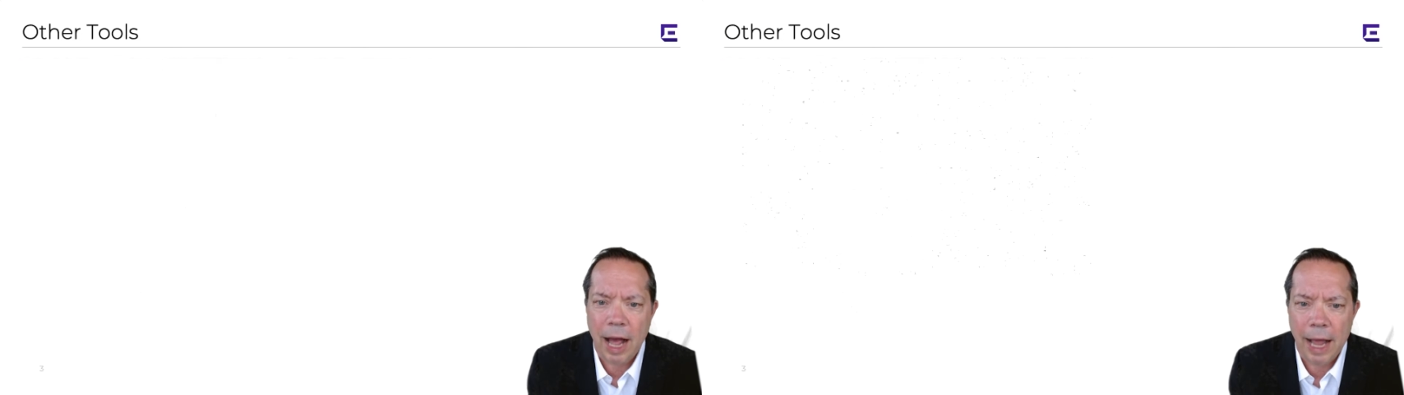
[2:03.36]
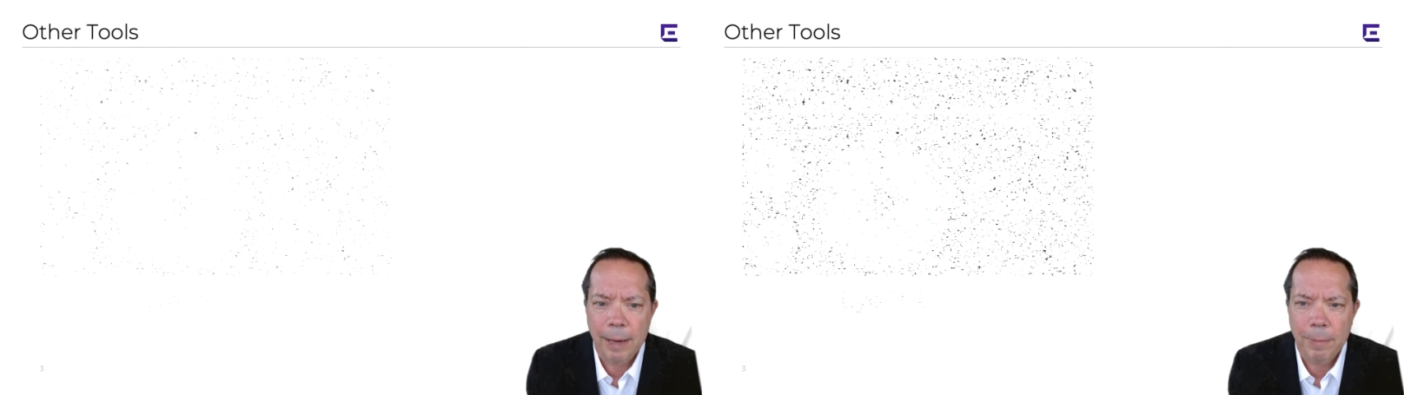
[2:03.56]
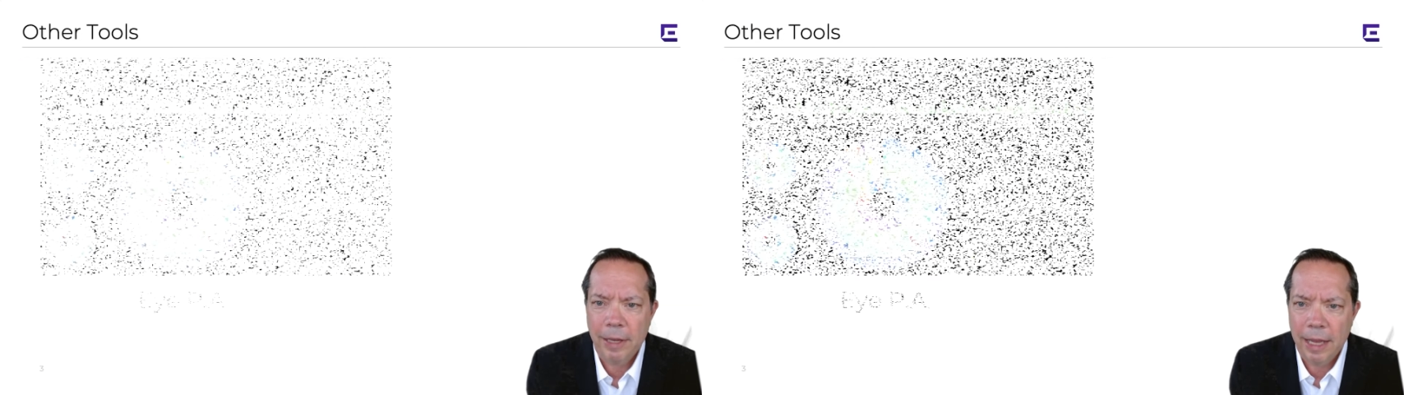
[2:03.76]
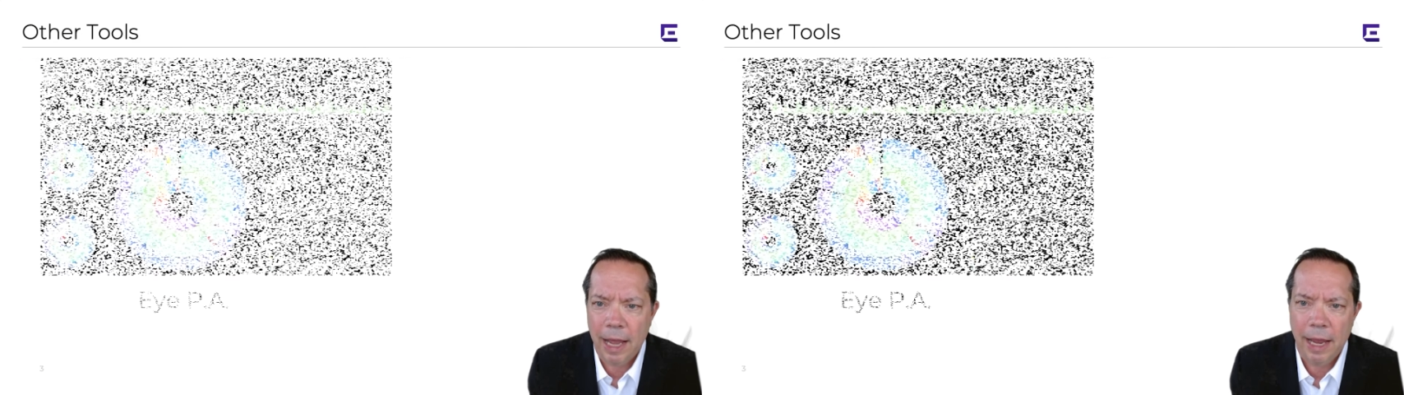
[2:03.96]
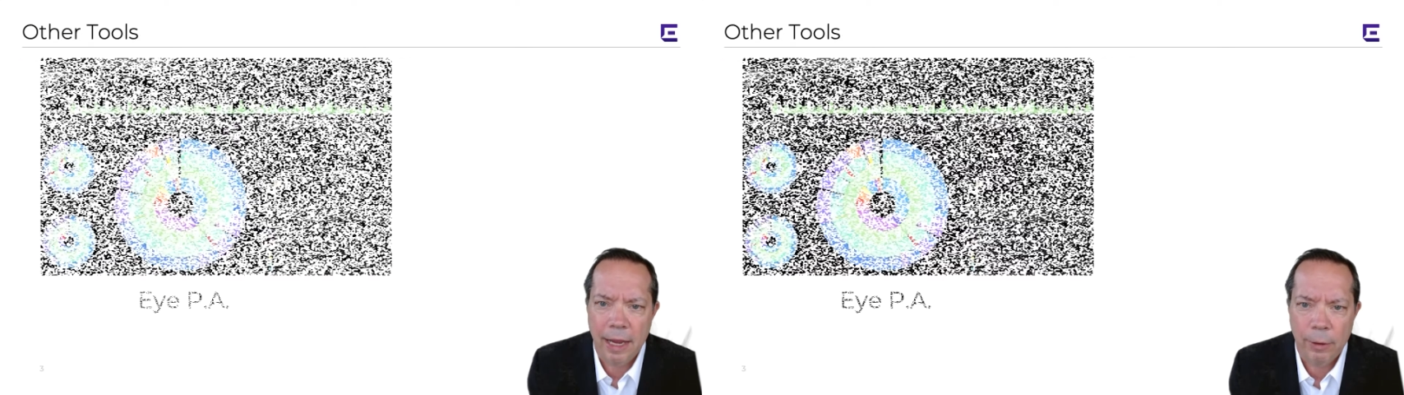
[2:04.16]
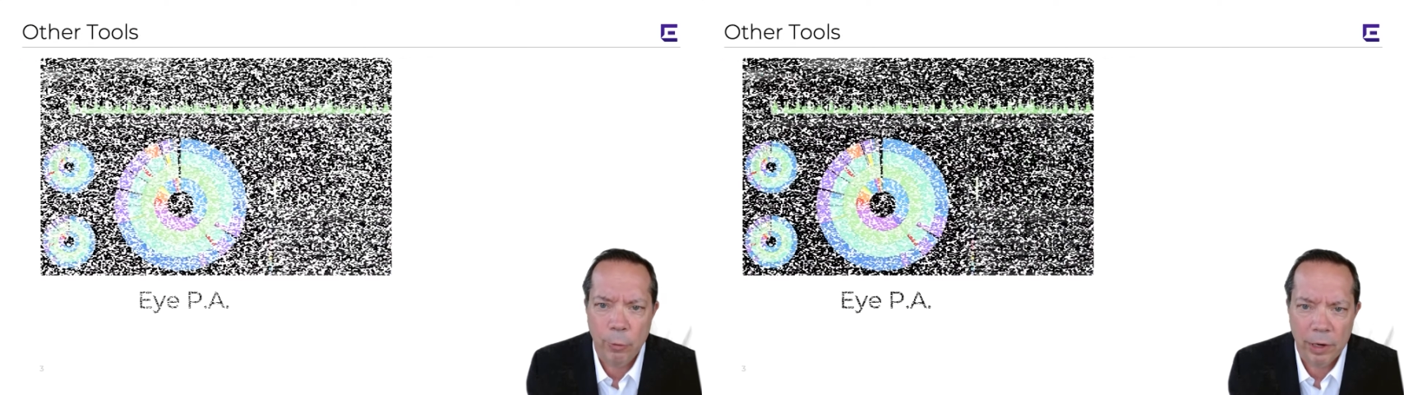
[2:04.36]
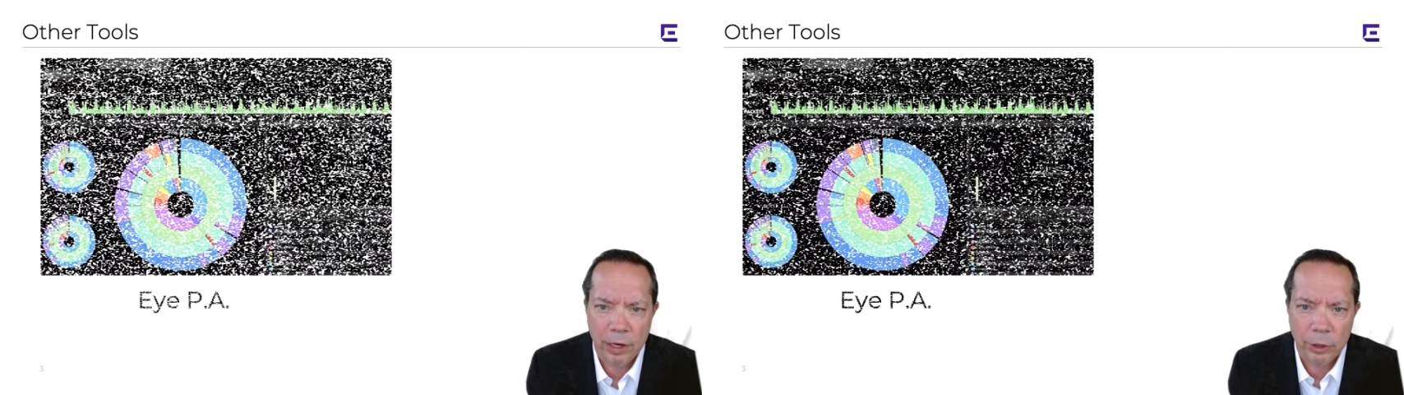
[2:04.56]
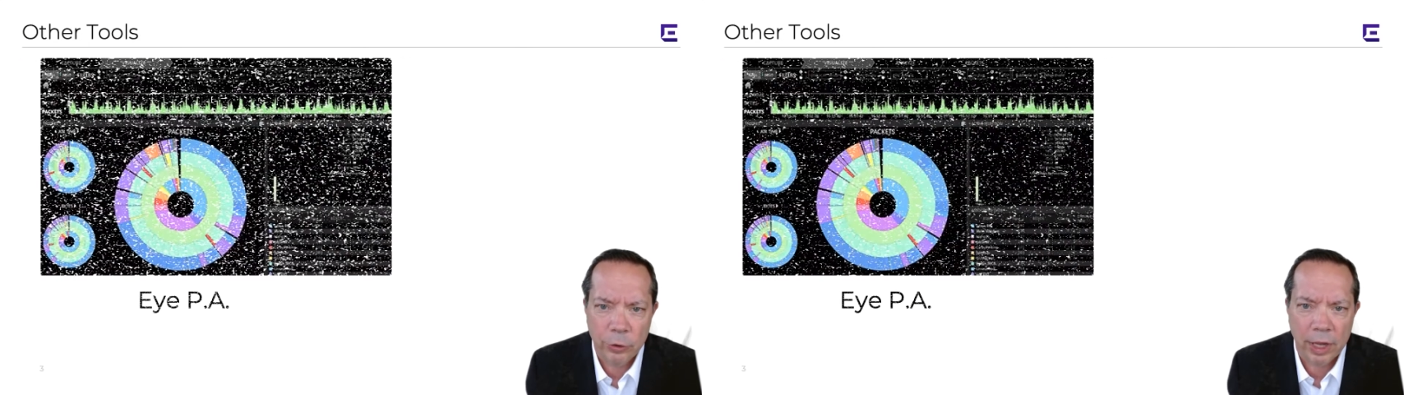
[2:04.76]
I P,
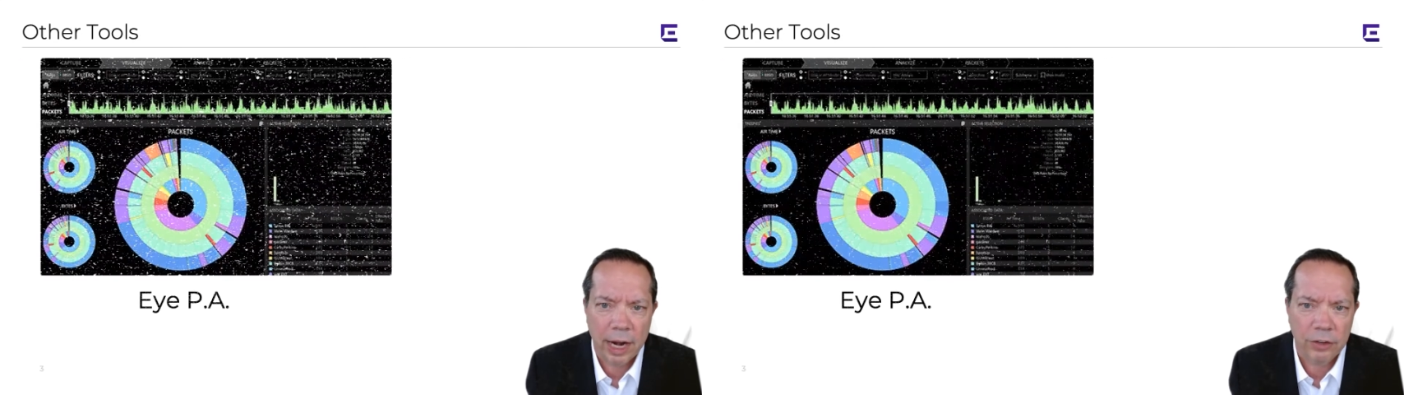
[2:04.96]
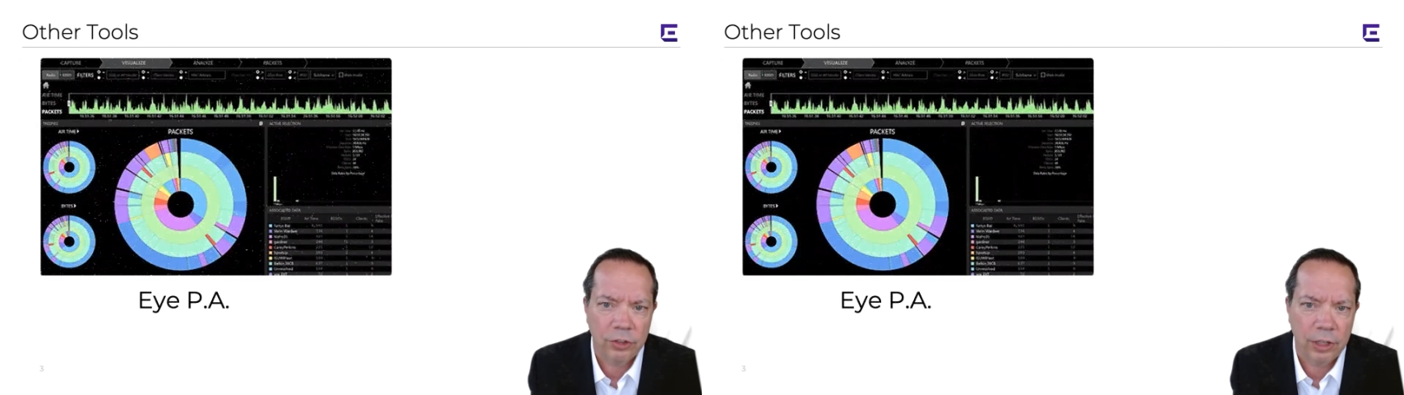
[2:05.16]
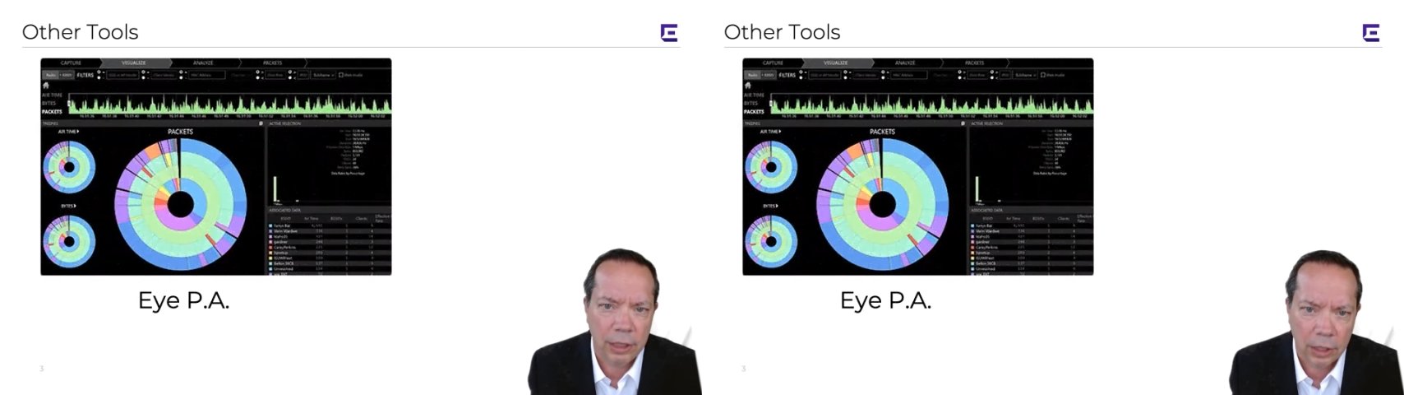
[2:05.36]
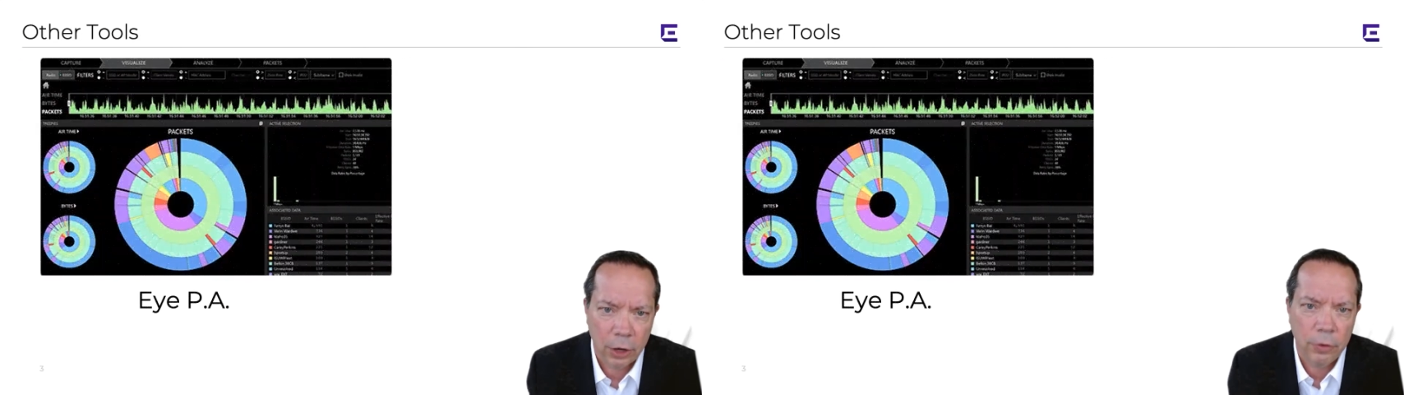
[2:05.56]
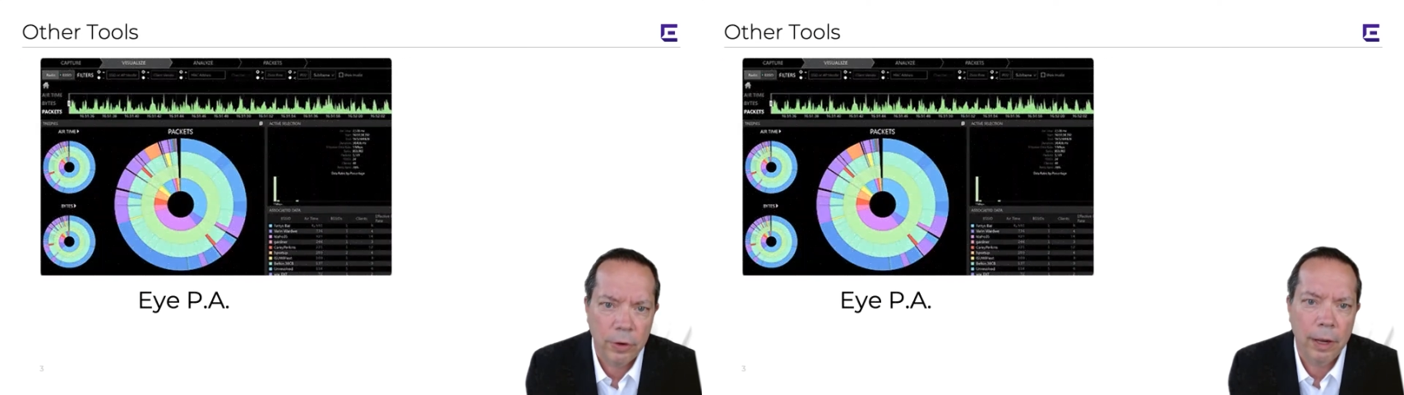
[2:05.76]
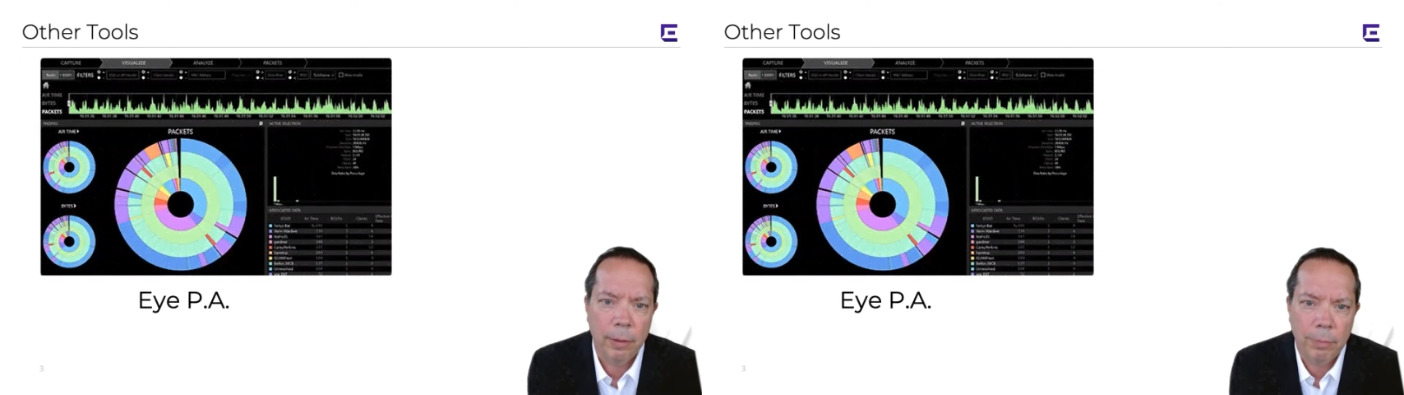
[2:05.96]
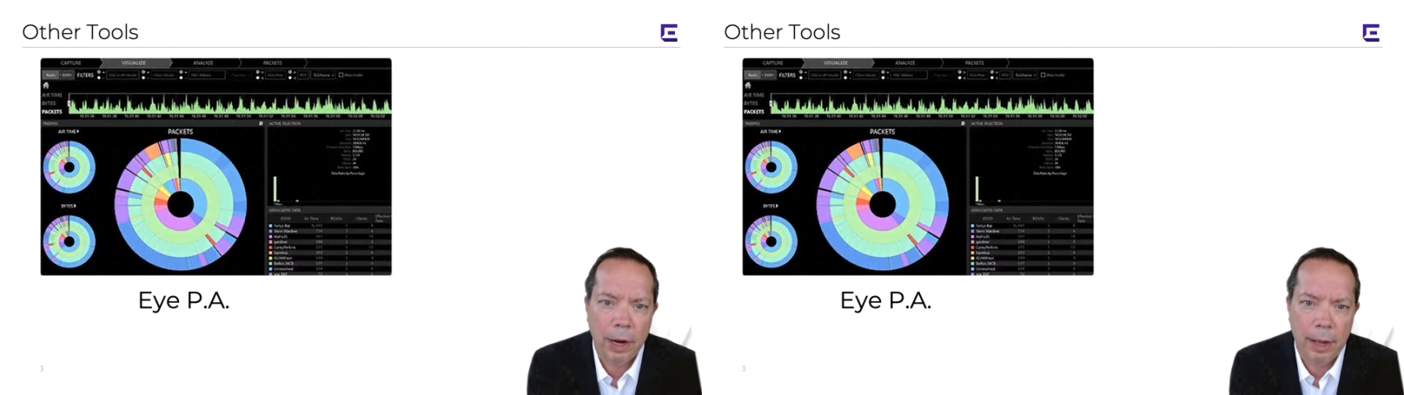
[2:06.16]
where you can actually load a,